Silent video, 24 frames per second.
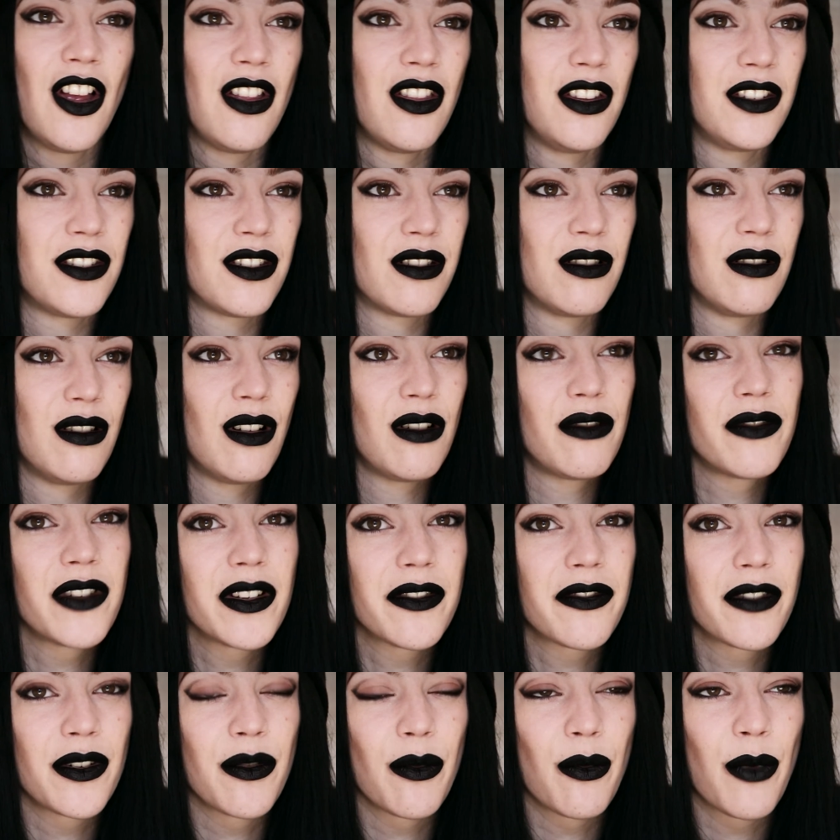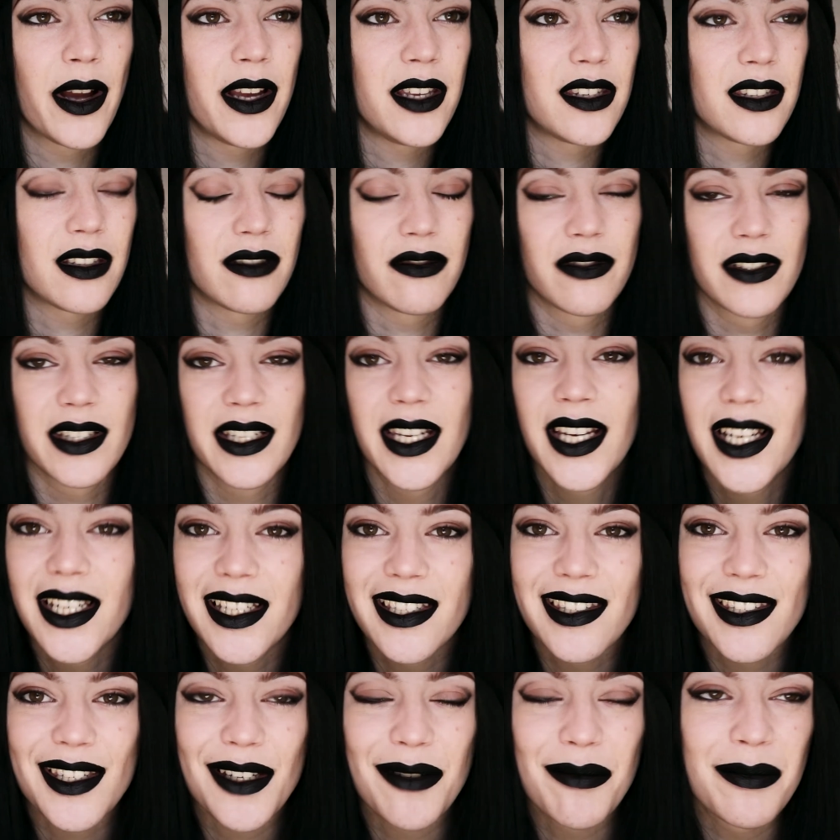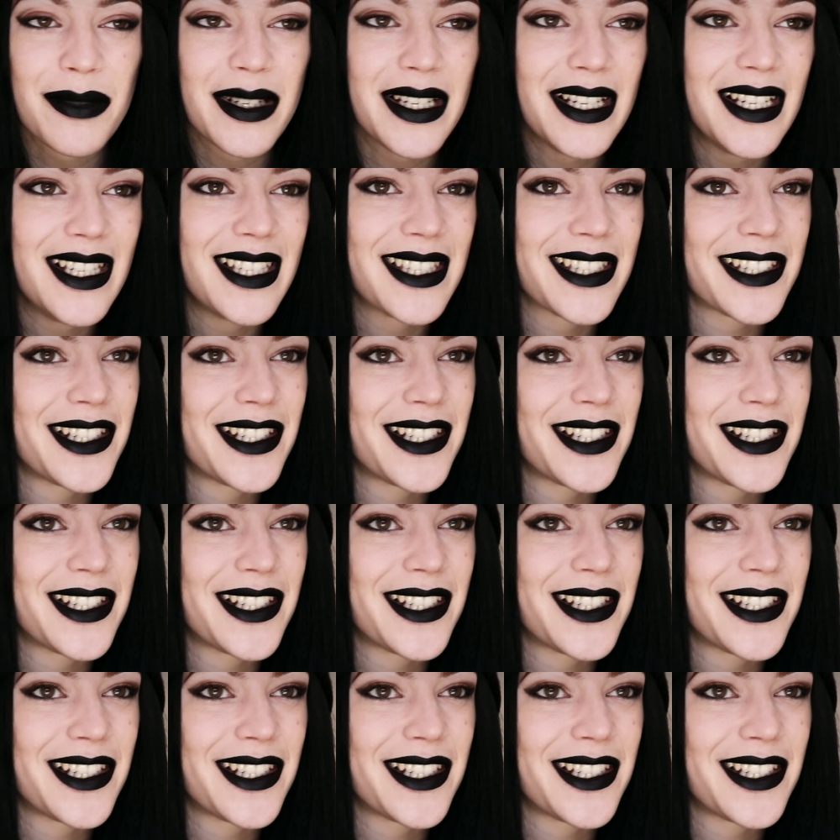there's a lot of different ways of killing zombies